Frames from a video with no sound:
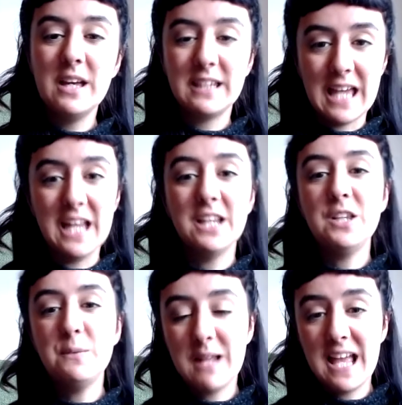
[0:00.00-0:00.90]
Can
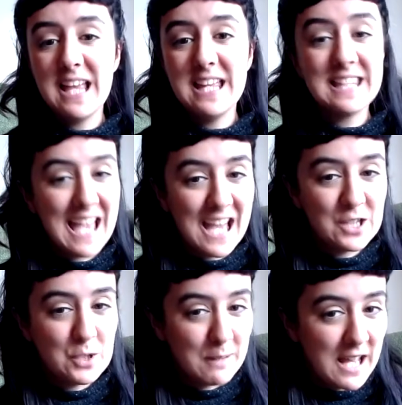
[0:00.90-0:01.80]
you play,
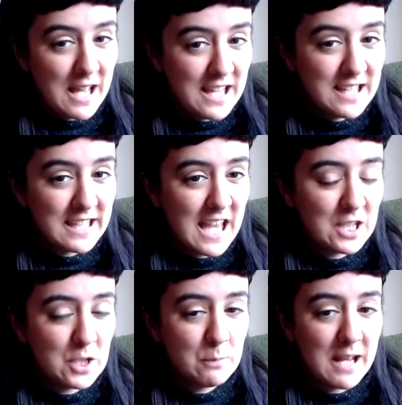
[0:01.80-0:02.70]
can you play,
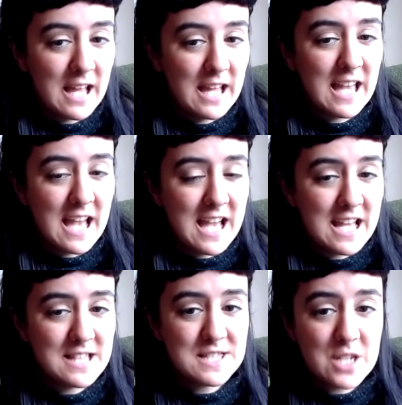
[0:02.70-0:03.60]
can you play
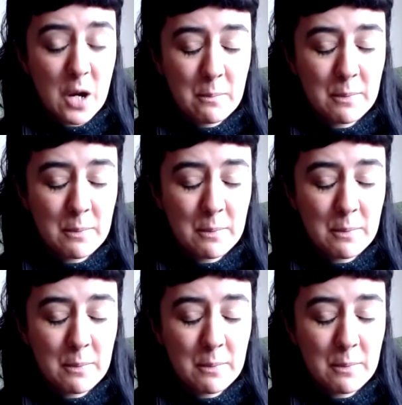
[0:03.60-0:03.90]
and stop?